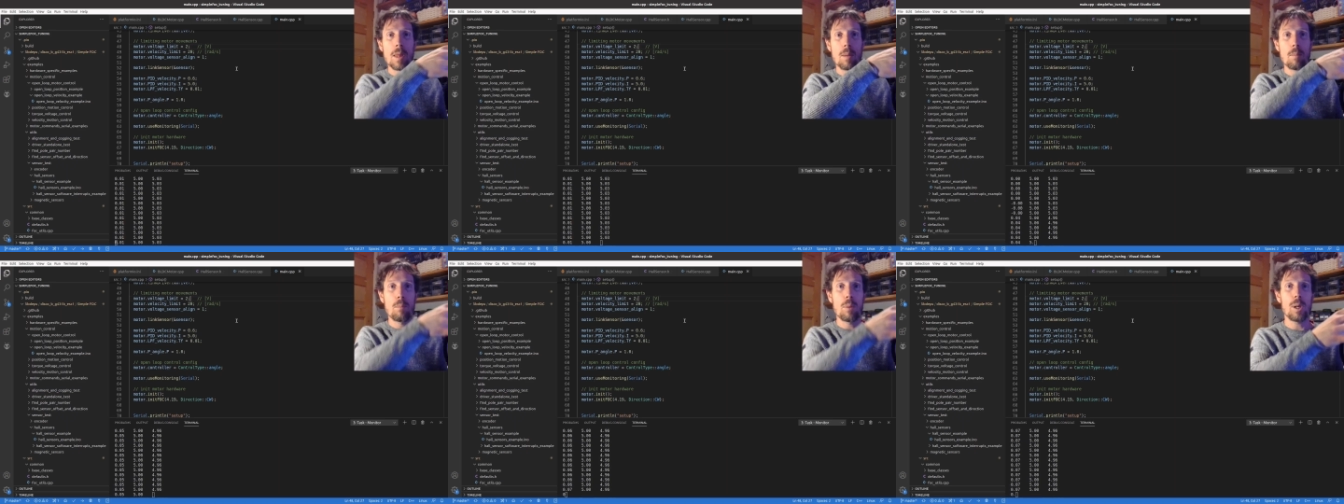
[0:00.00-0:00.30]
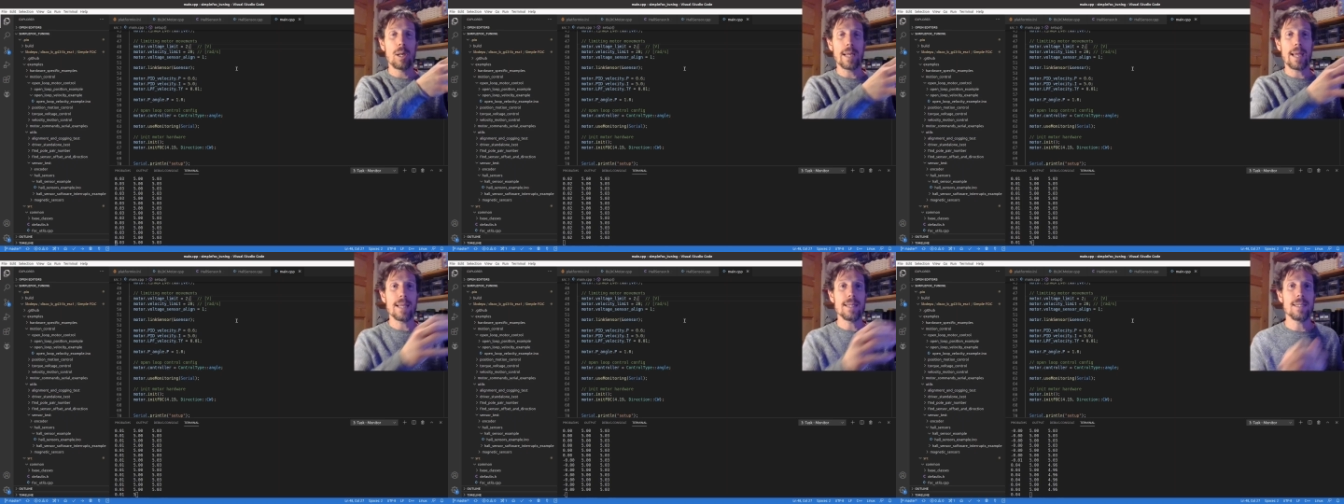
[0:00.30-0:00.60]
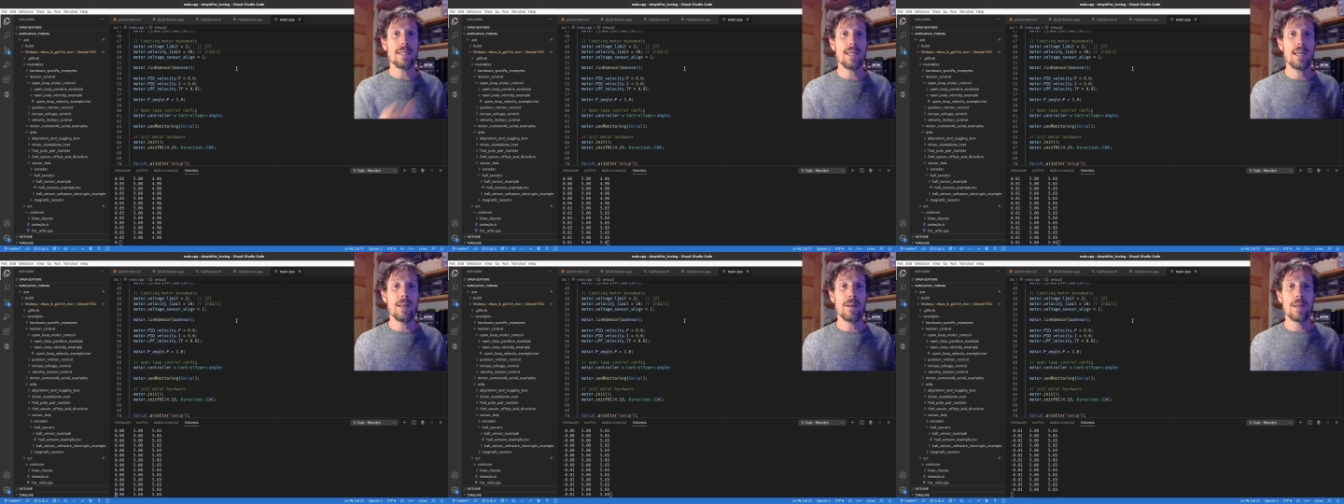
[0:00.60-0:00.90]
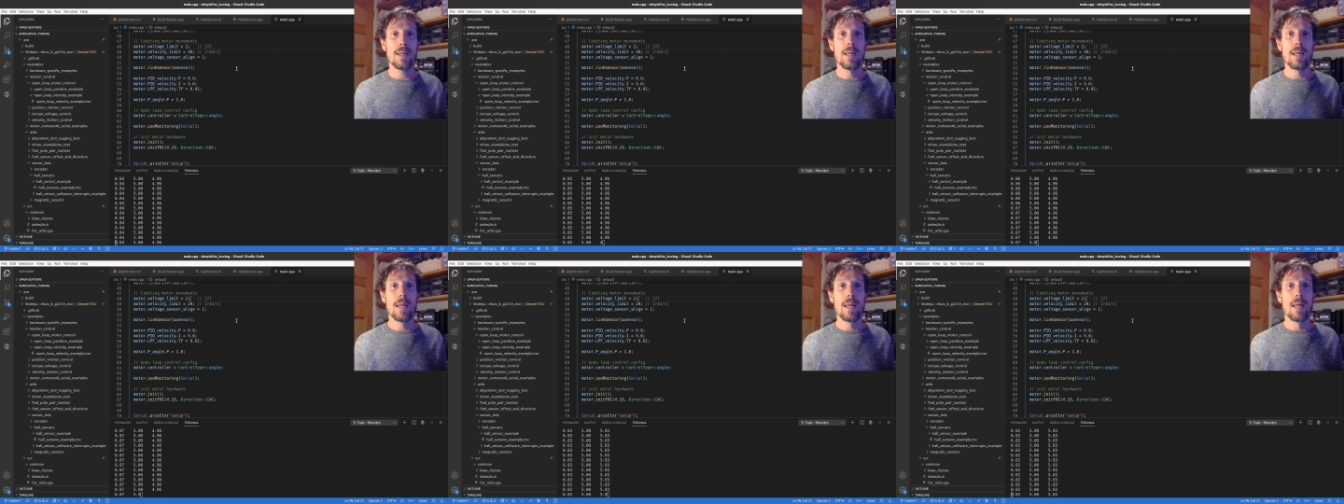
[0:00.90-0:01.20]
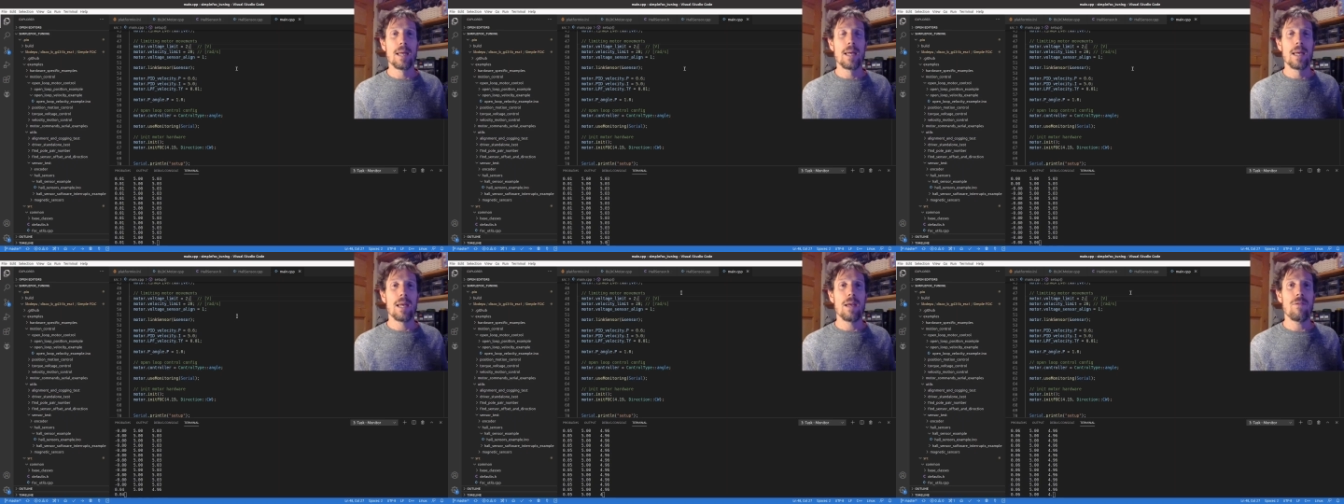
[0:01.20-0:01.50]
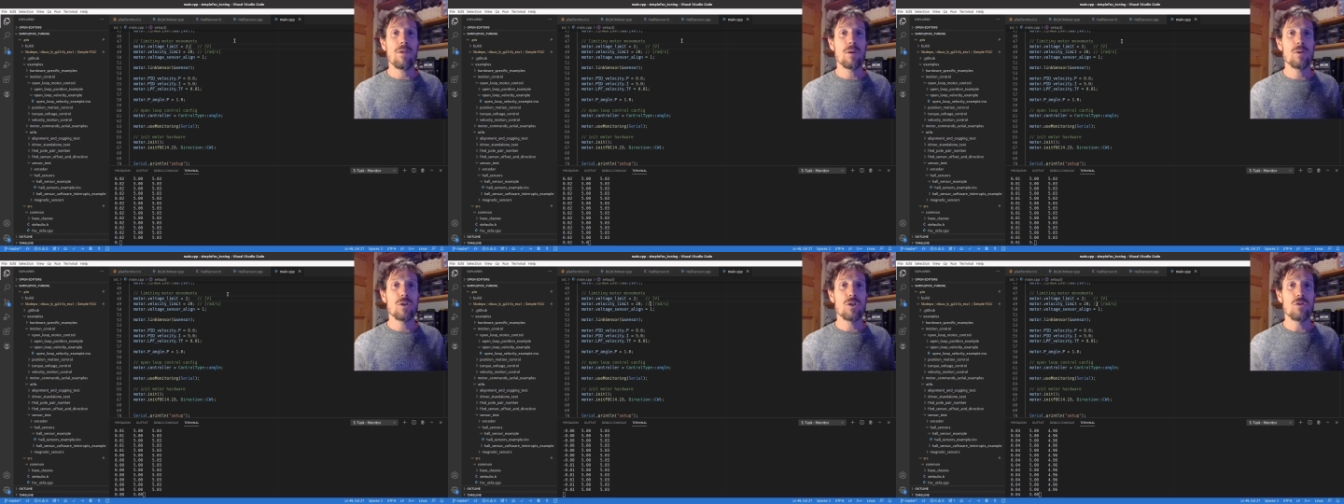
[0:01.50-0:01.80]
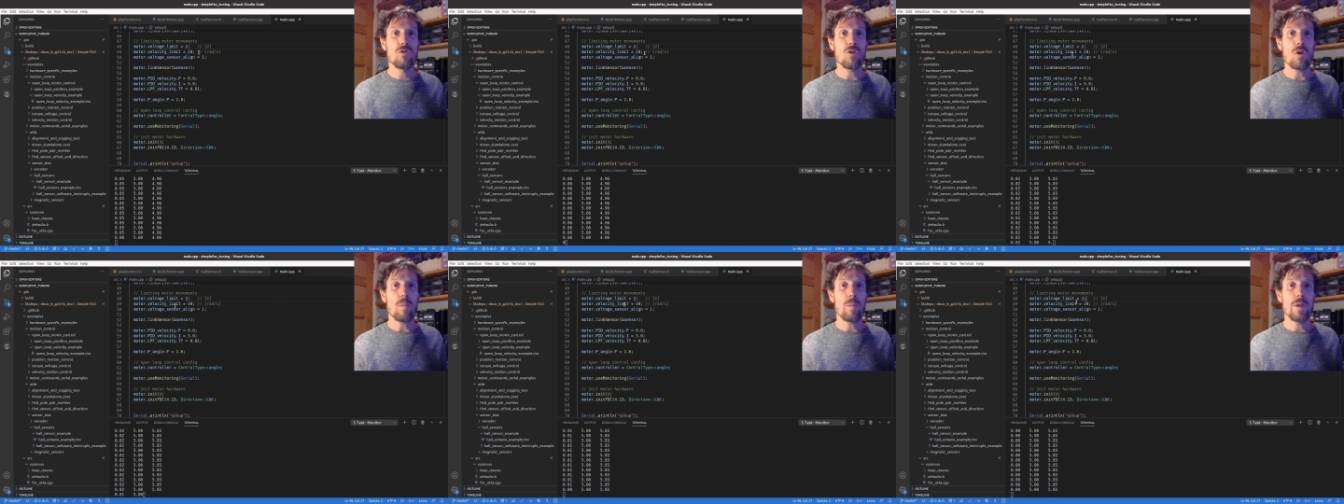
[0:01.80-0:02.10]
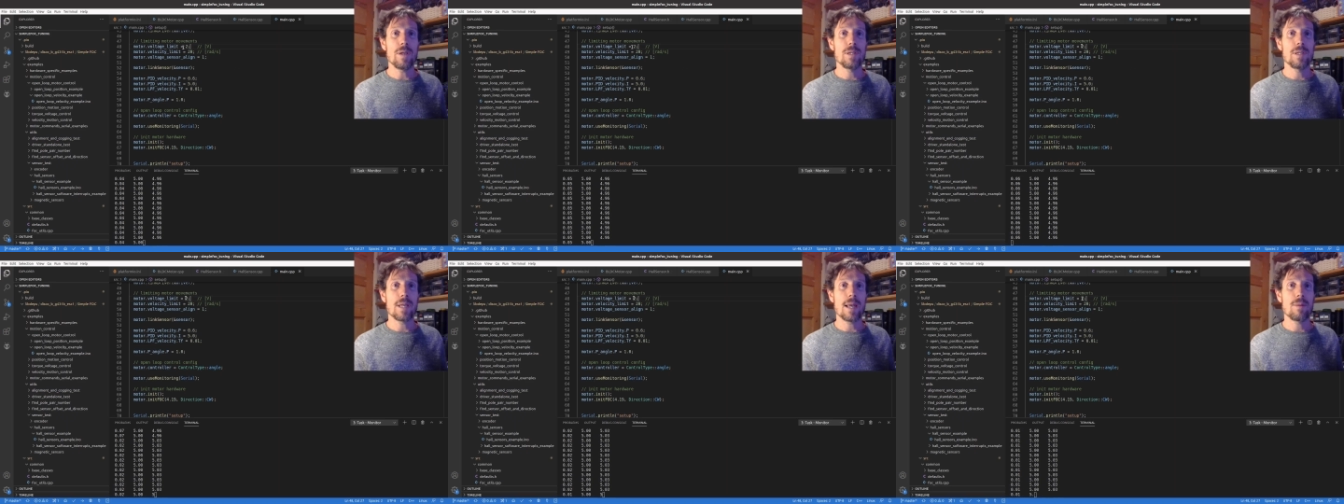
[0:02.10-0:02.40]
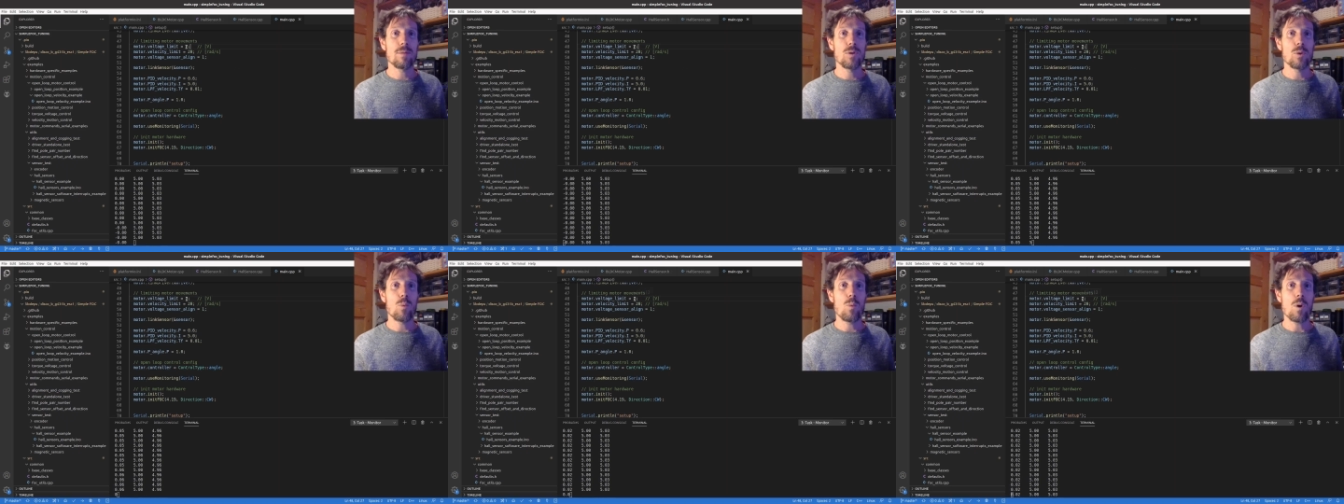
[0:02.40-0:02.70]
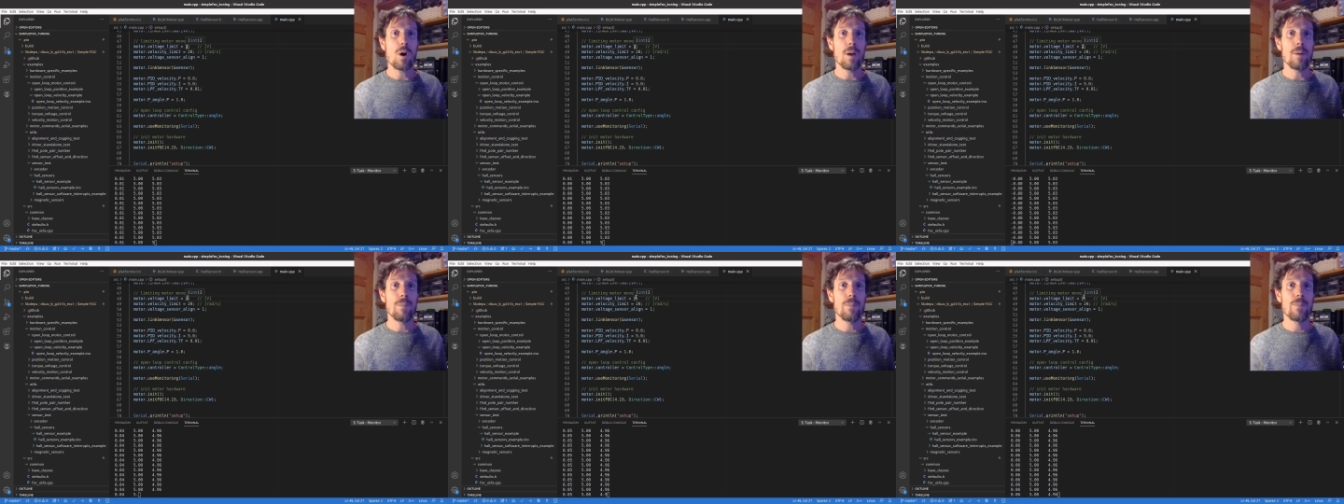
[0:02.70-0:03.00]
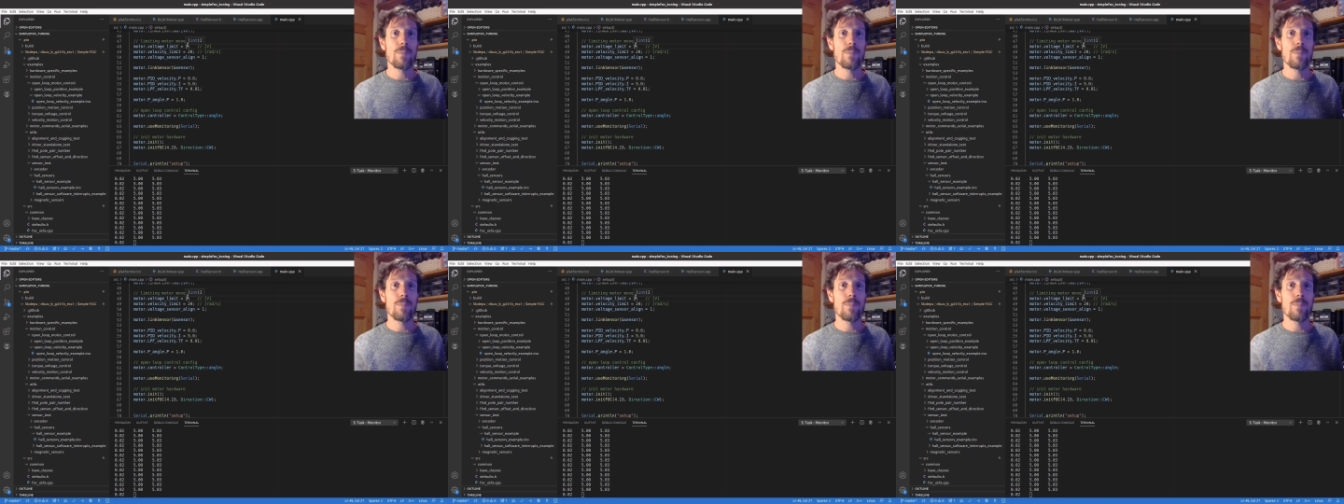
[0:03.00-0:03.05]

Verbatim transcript: pull against it. If I was to drop this down to one,